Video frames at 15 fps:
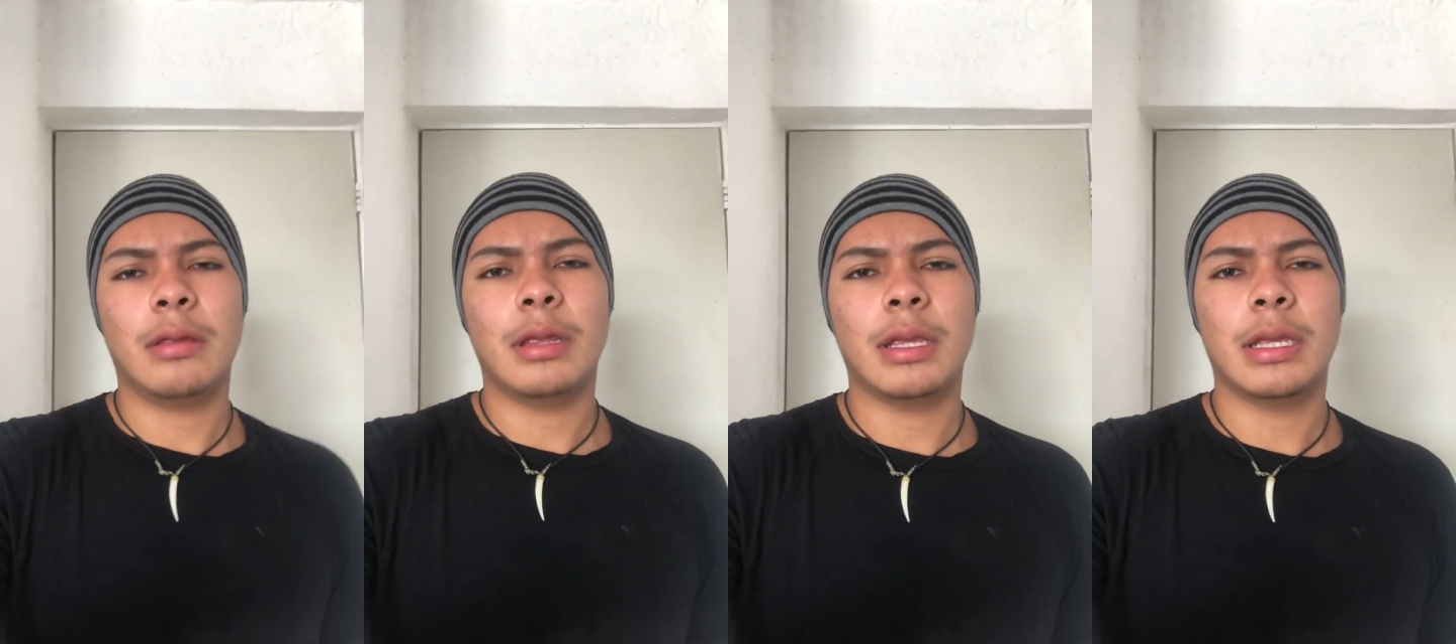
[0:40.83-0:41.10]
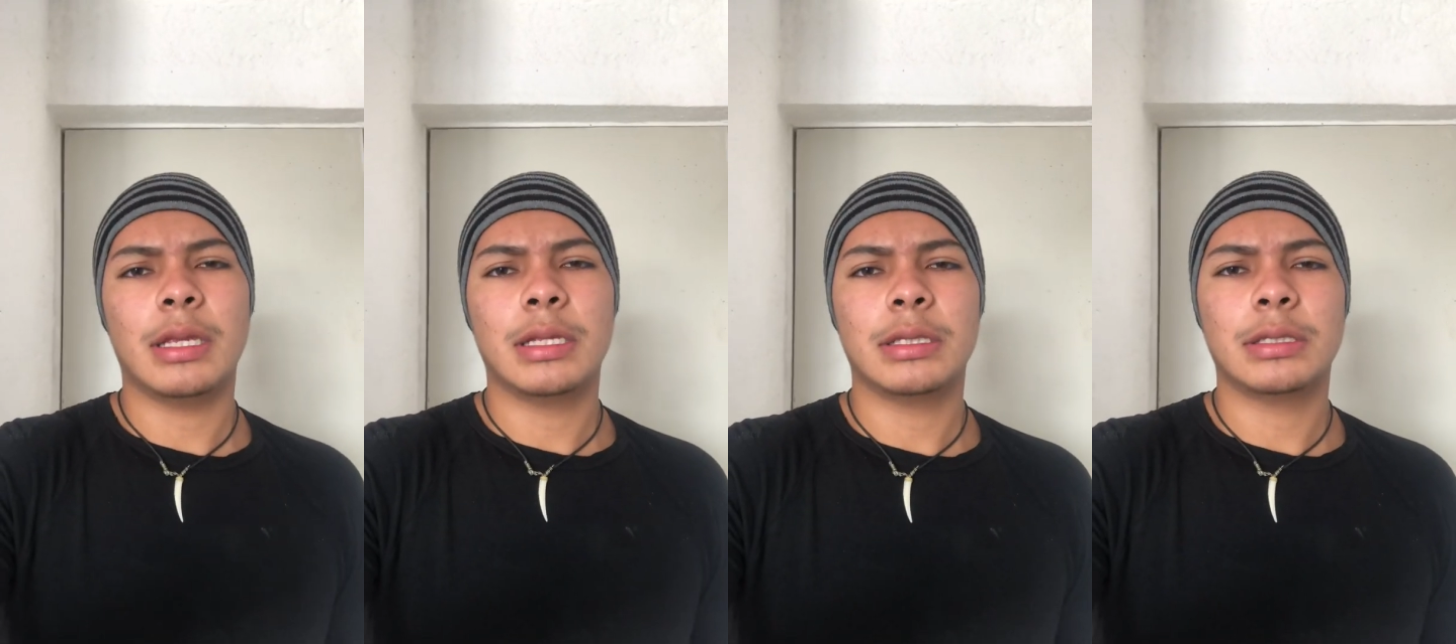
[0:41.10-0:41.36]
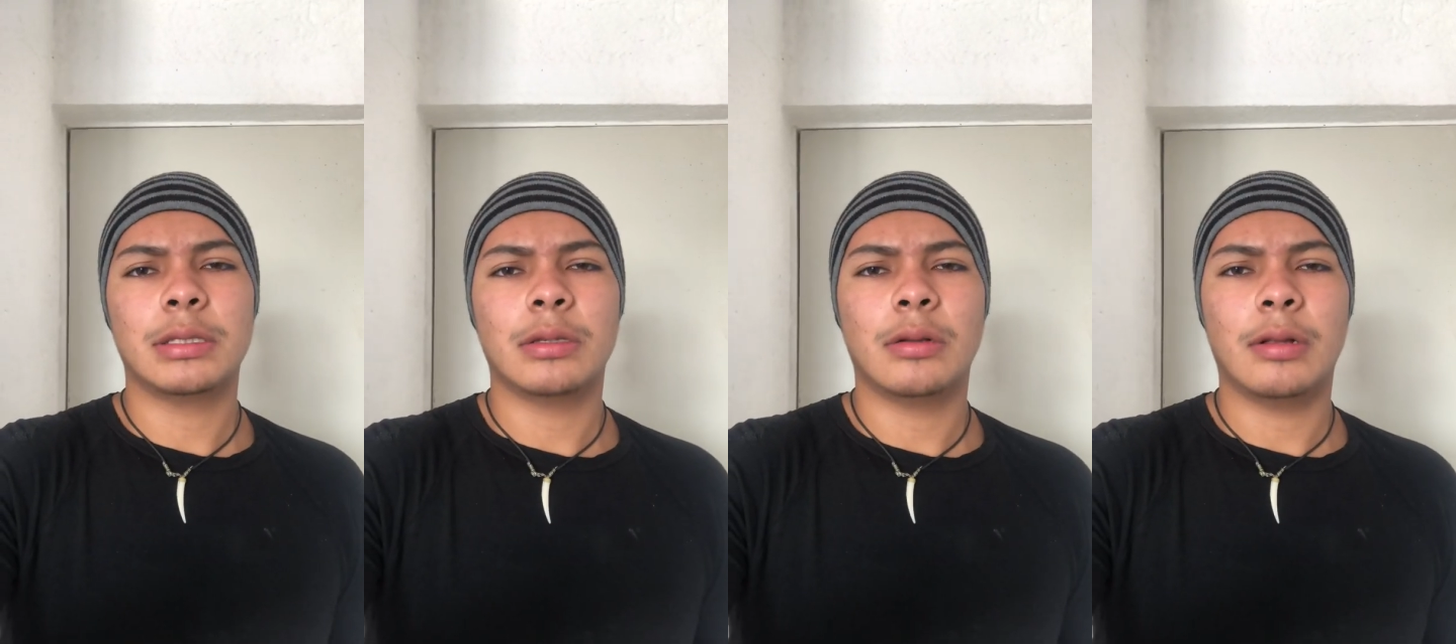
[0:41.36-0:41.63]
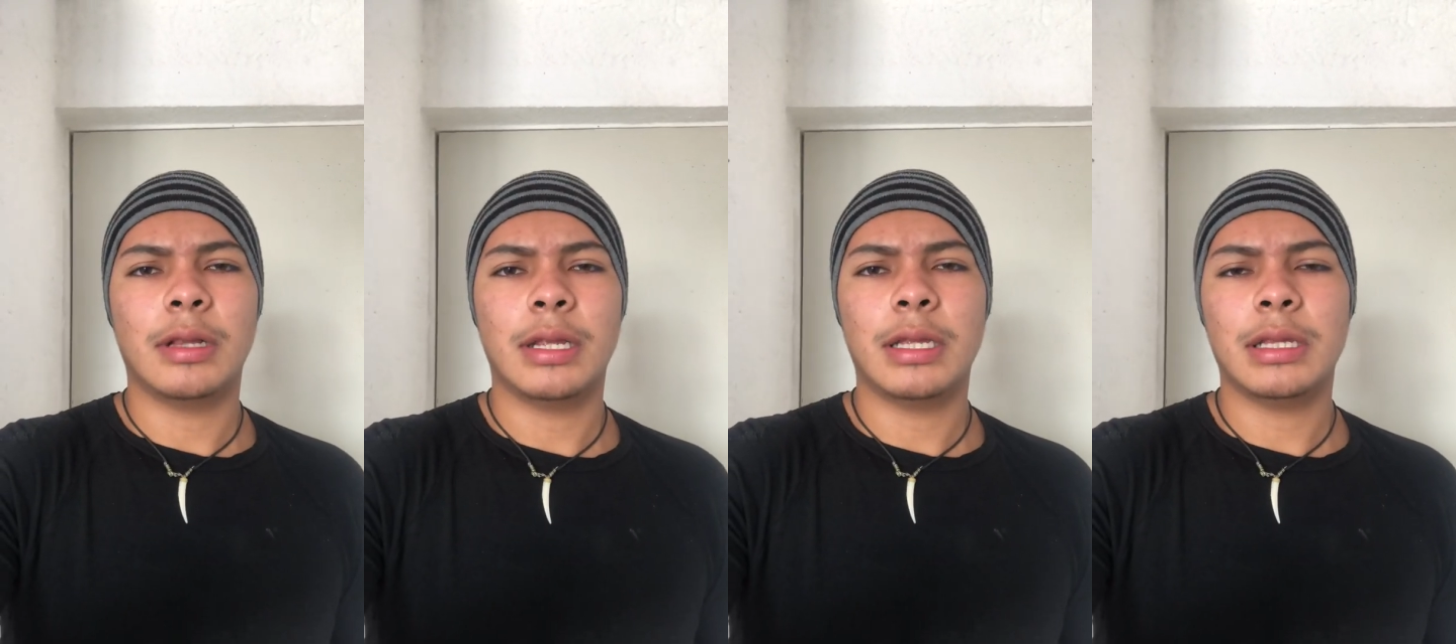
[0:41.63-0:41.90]
is to
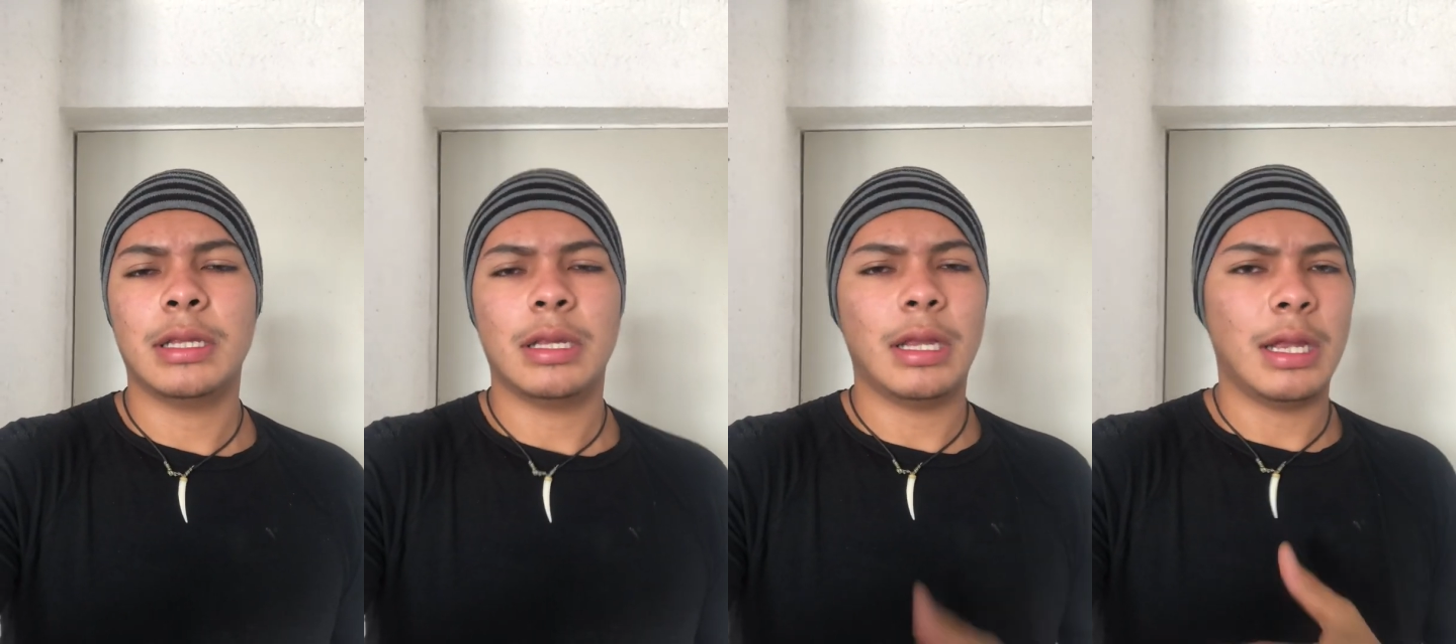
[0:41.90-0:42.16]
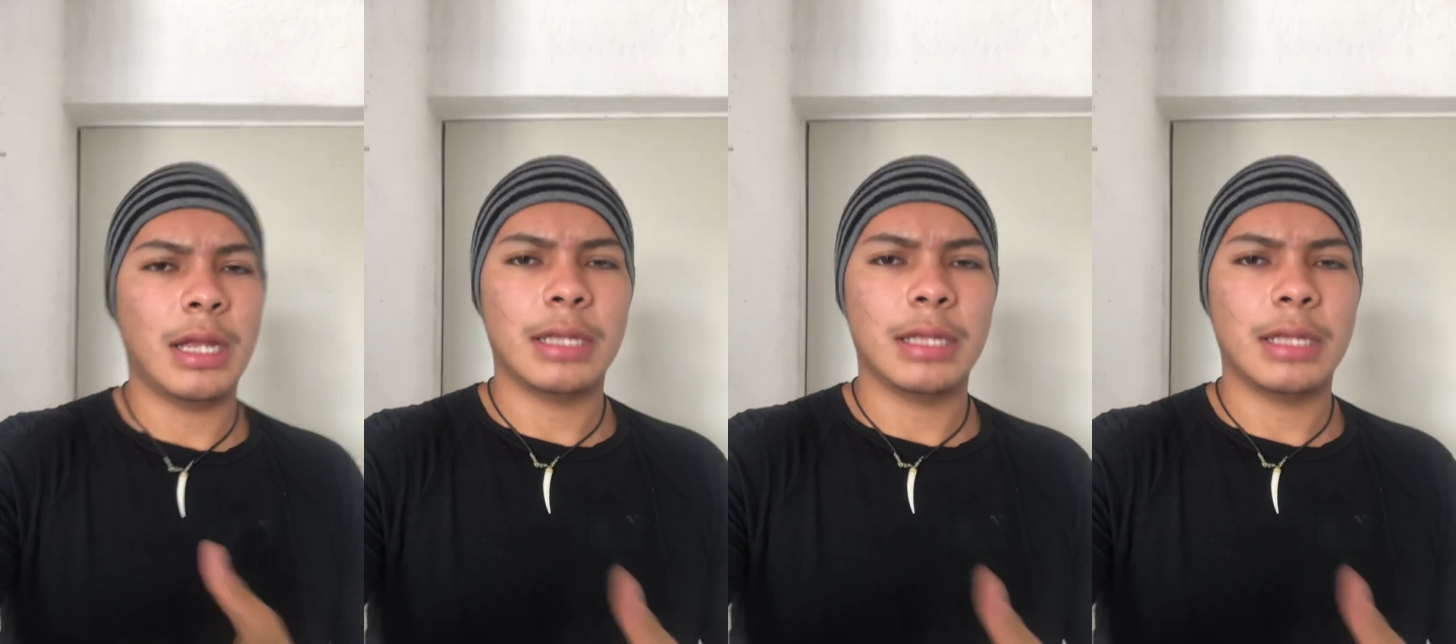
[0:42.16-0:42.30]
clean